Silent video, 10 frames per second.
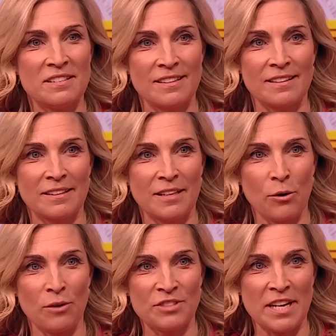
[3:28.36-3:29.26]
to go
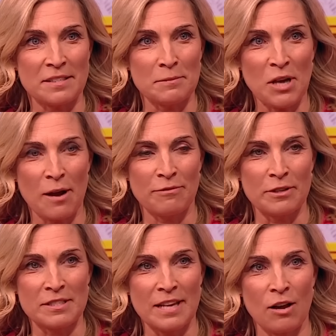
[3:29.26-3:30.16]
off, take some time for
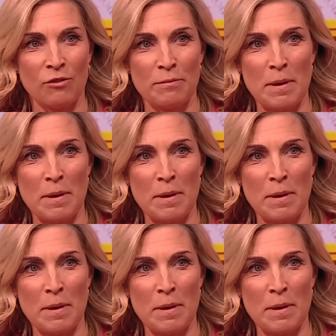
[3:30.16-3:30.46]
herself,